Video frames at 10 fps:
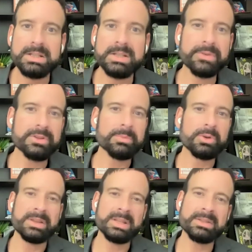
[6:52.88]
Now,
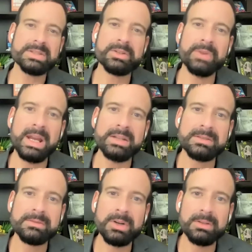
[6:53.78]
furthermore, I think there's a
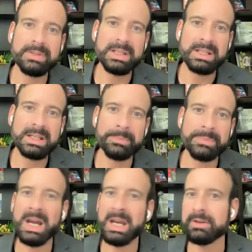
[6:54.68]
grant involving
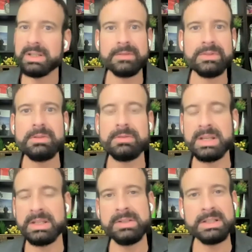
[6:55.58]
the hiring of youth.
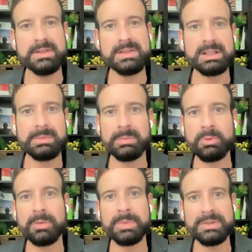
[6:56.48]
Can you tell us a little bit
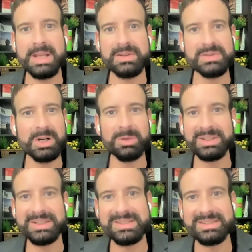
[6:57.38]
more about that as well,
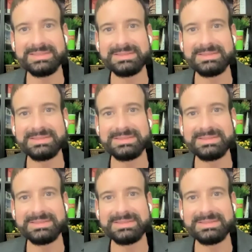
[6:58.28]
please?